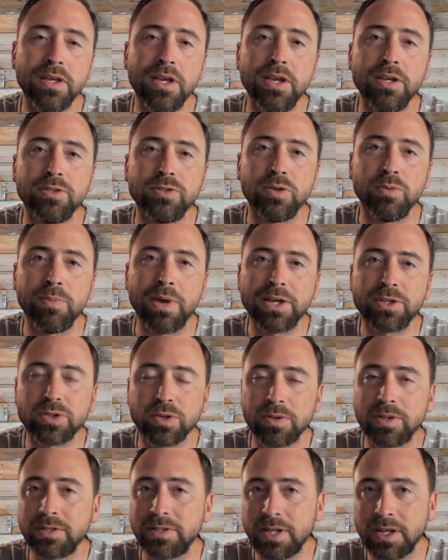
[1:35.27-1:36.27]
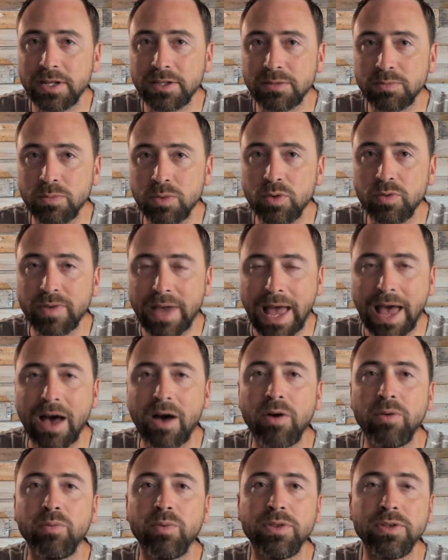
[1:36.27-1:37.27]
to make sure that tenants move
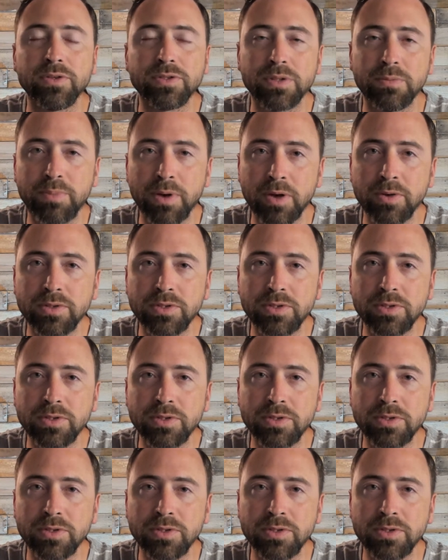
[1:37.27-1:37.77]
out when they're supposed